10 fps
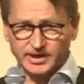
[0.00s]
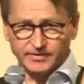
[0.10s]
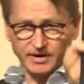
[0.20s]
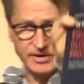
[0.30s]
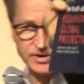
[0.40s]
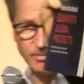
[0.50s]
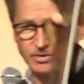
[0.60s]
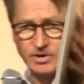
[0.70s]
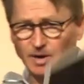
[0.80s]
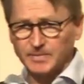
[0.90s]
There are some
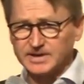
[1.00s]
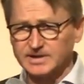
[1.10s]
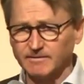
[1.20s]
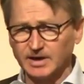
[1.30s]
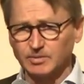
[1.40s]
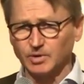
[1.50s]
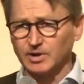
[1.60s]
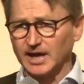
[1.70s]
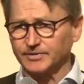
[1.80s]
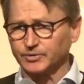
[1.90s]
copies available
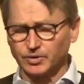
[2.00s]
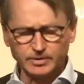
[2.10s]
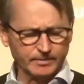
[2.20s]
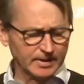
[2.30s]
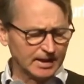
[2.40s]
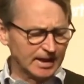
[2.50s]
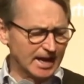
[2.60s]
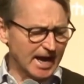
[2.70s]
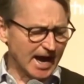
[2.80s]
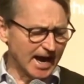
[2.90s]
at the door.
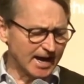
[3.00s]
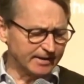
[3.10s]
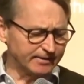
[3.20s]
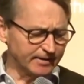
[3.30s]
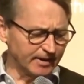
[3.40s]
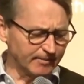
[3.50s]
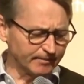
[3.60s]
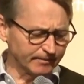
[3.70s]
And